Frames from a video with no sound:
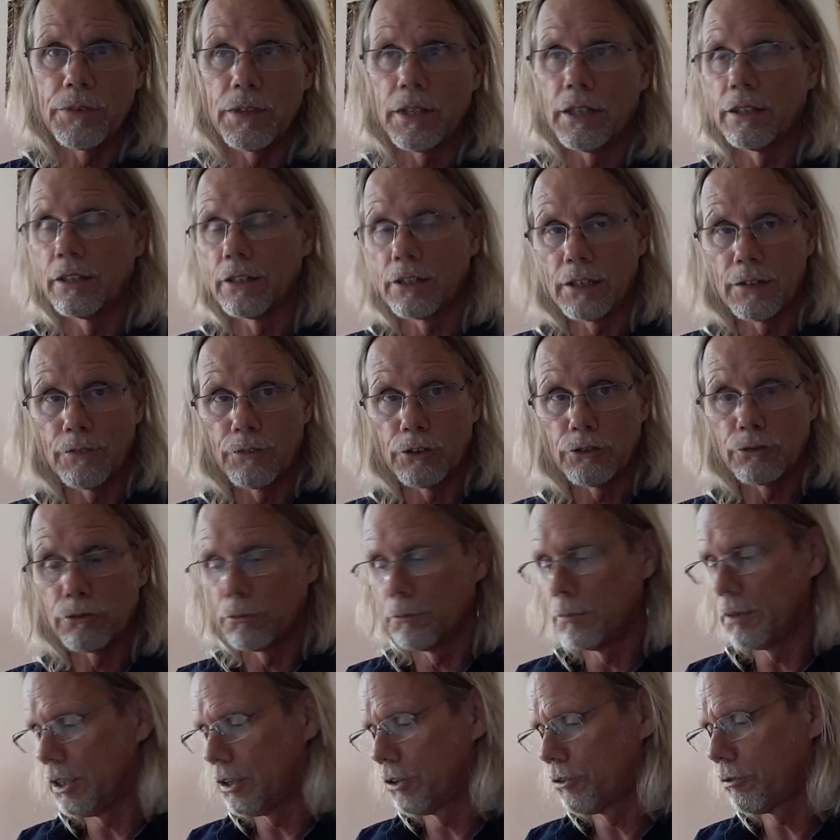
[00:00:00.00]
then the difference would
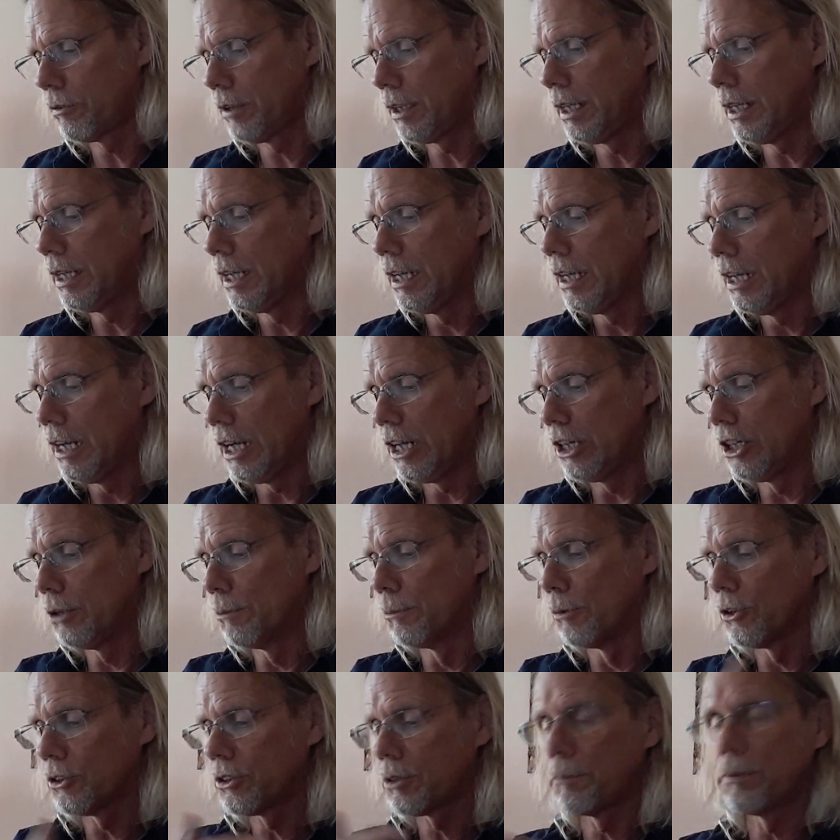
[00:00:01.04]
be 3. And you
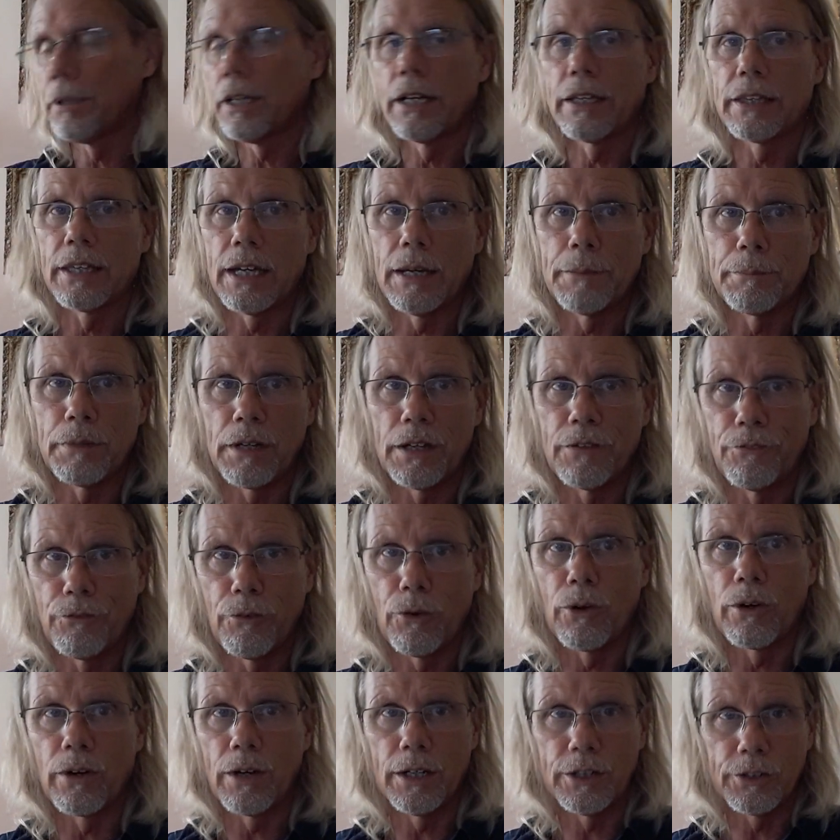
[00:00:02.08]
multiply that by
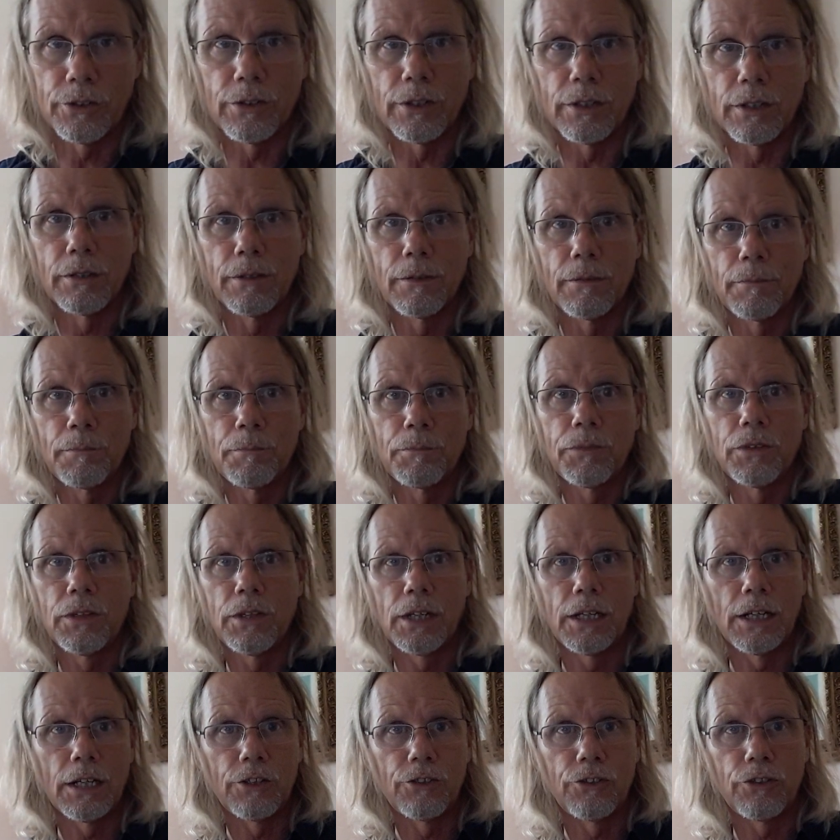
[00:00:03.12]
400 to
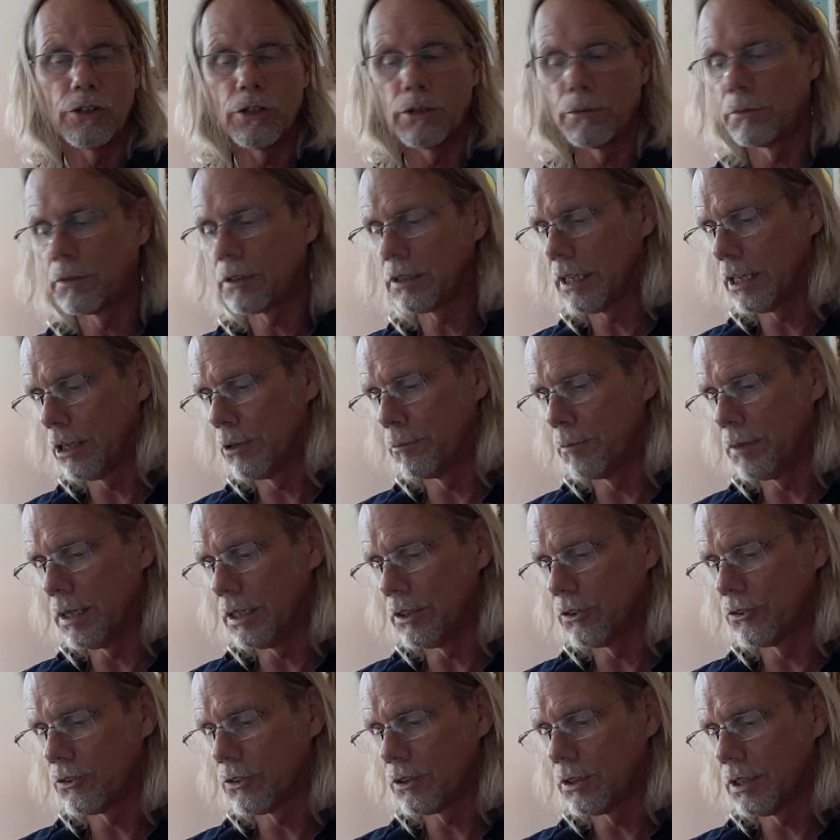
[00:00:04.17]
get your cloud
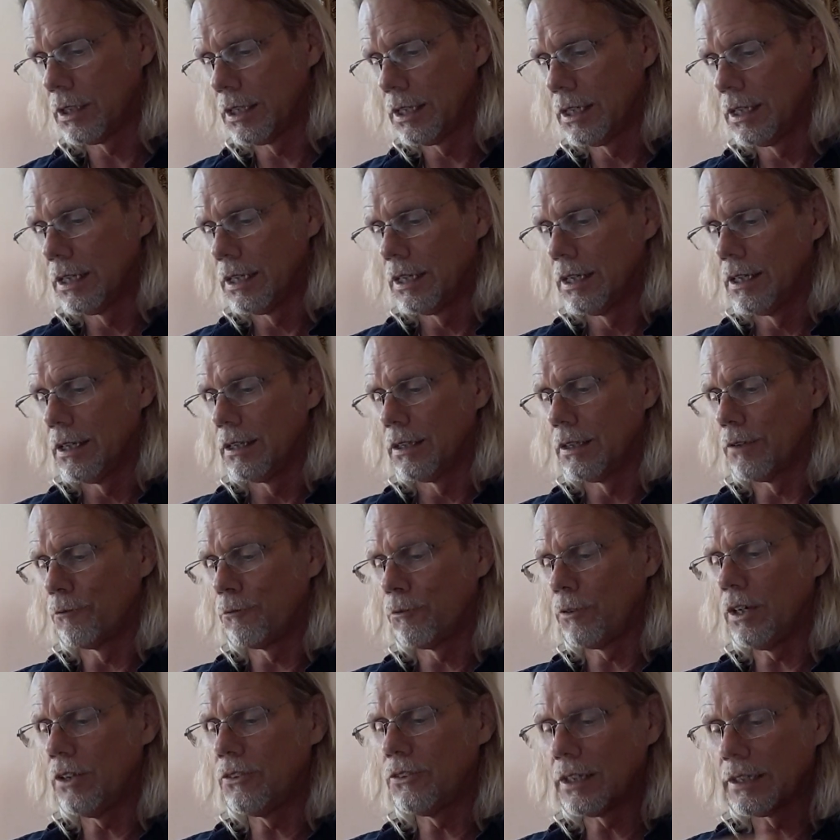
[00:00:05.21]
base. The
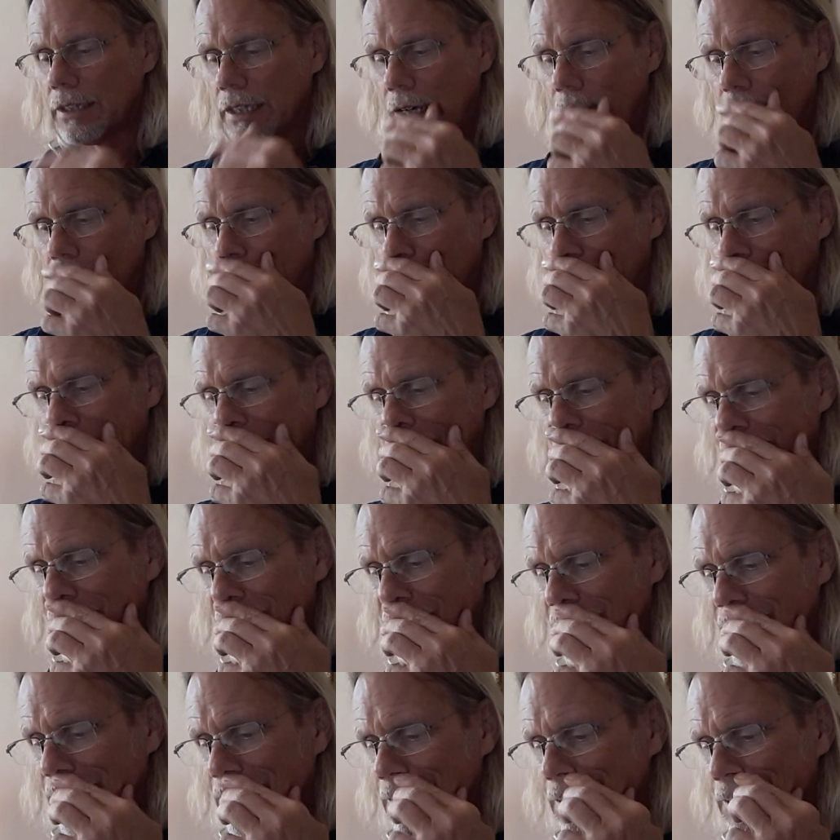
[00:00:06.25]
freezing level is
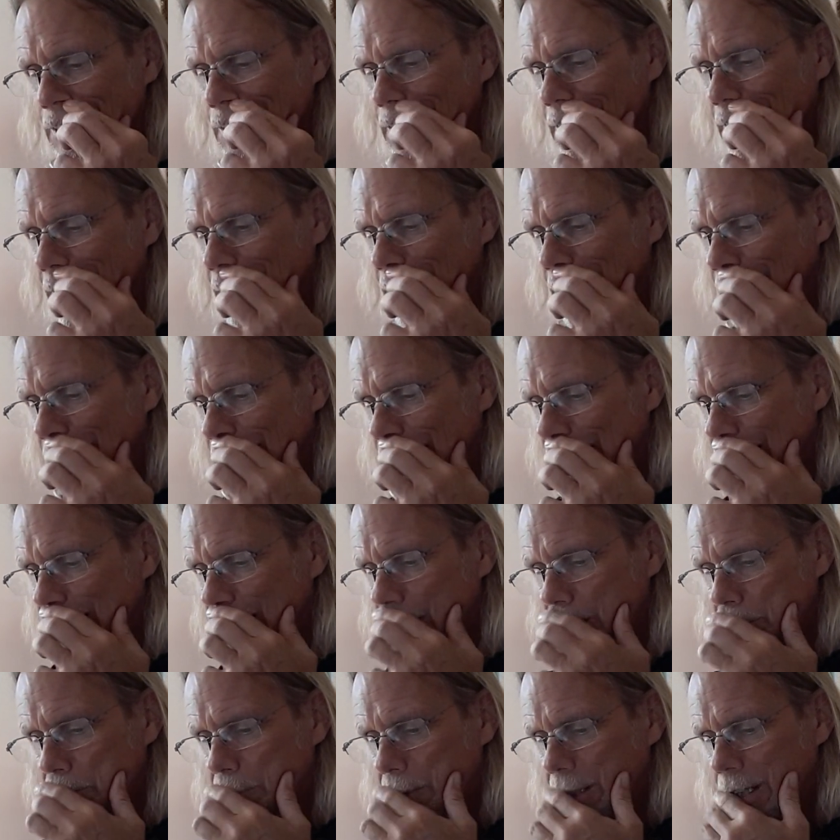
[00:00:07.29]
a
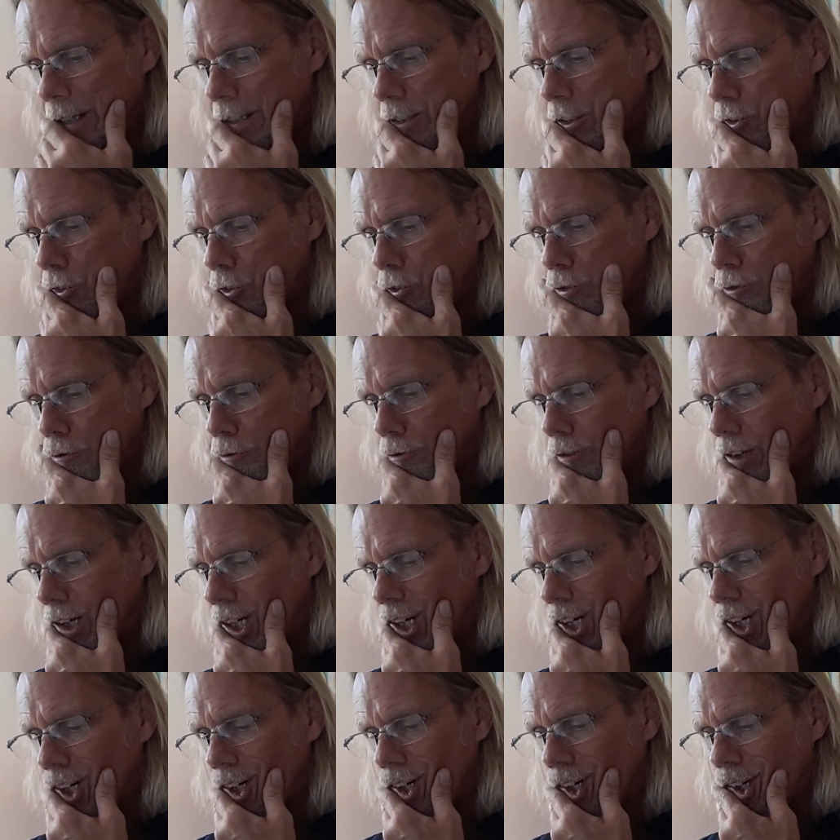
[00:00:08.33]
little bit
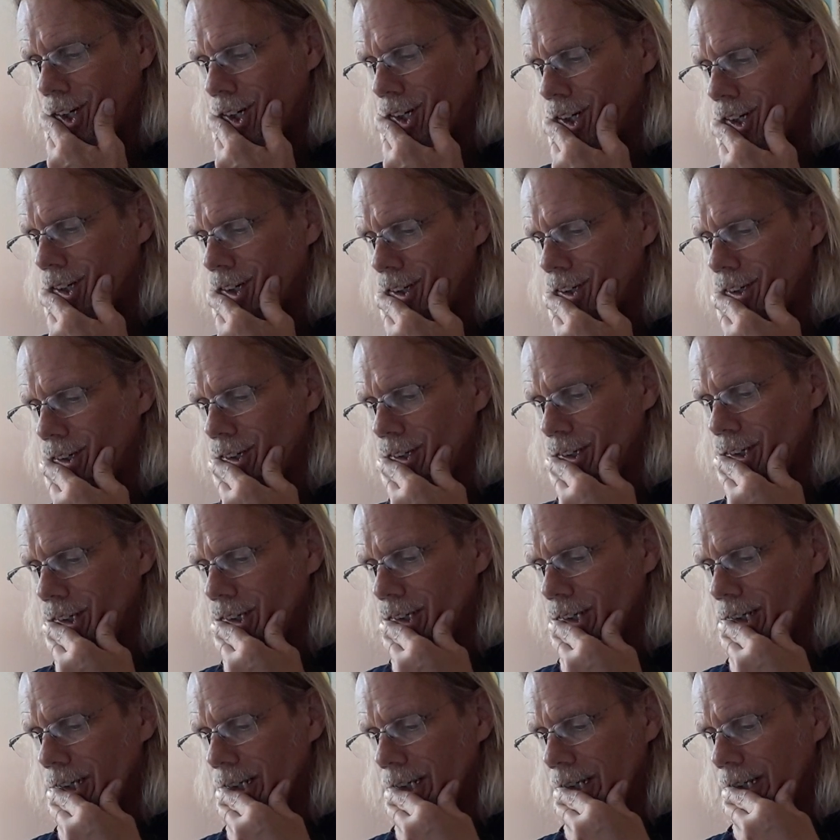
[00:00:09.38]
trickier.
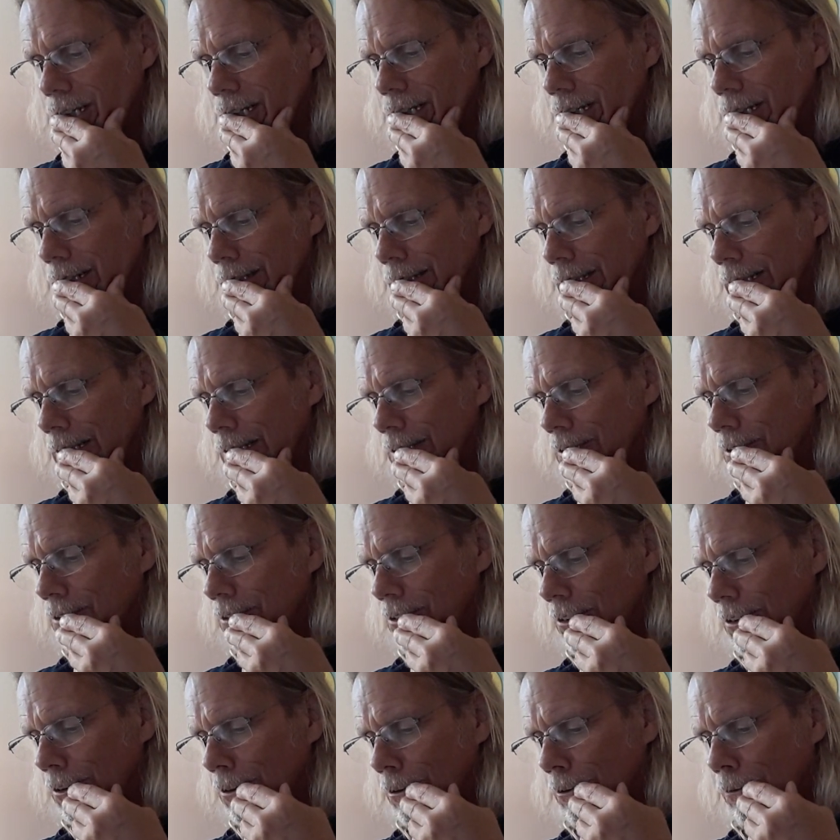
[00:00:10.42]
All right,
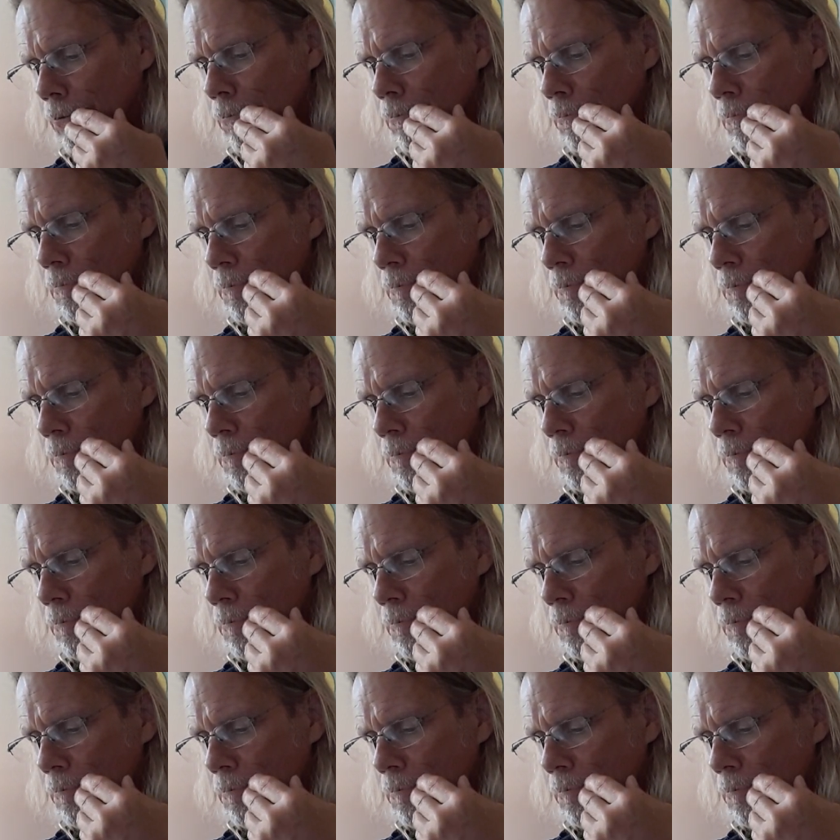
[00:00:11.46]
so